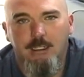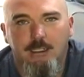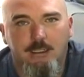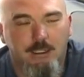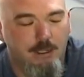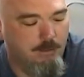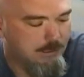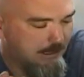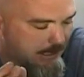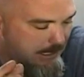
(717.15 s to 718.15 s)
You know,
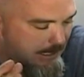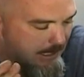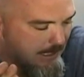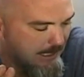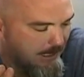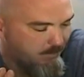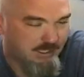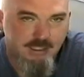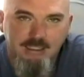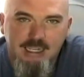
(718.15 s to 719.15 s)
but
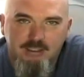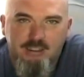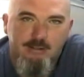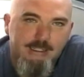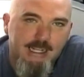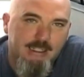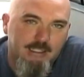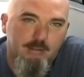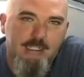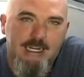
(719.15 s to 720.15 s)
these guys are going out and
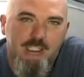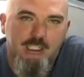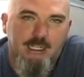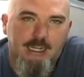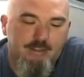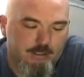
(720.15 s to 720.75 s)
doing that shit, and they're